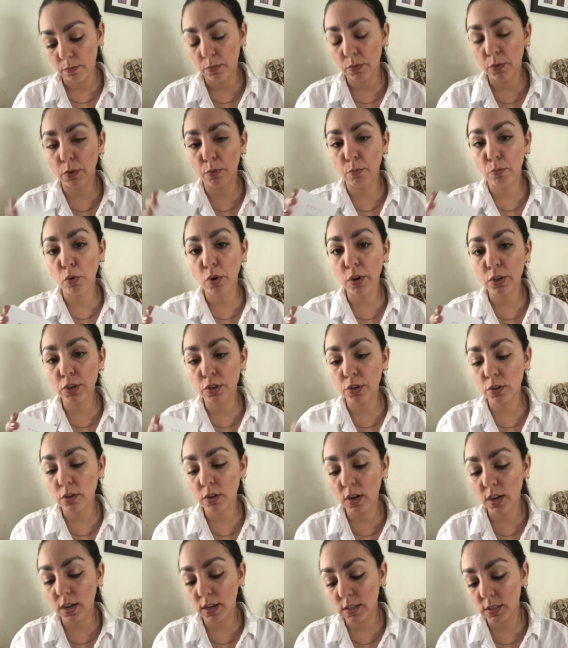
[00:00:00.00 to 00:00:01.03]
their
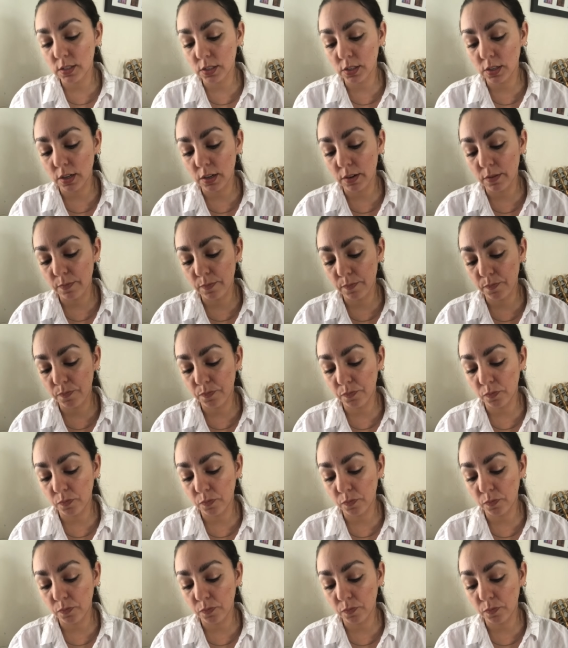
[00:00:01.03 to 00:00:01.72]
moisturizer.